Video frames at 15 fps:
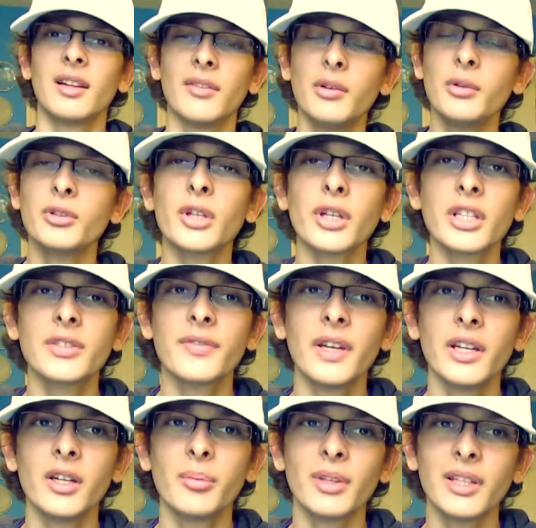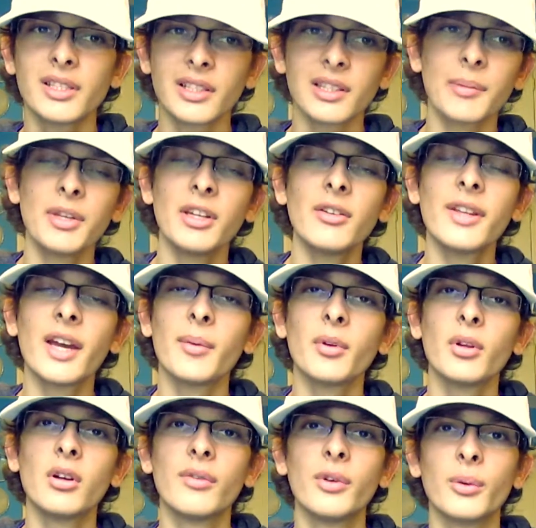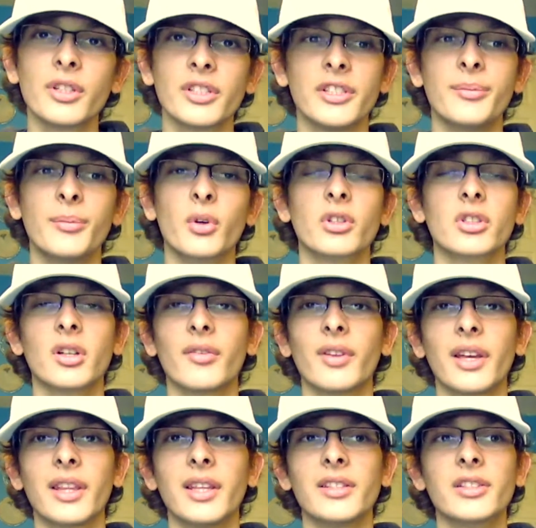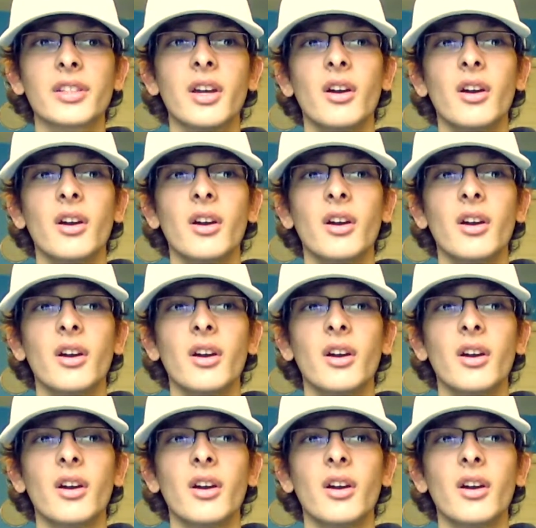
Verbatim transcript: If you enjoyed this video, please let me know down below if you want to see more stuff like this.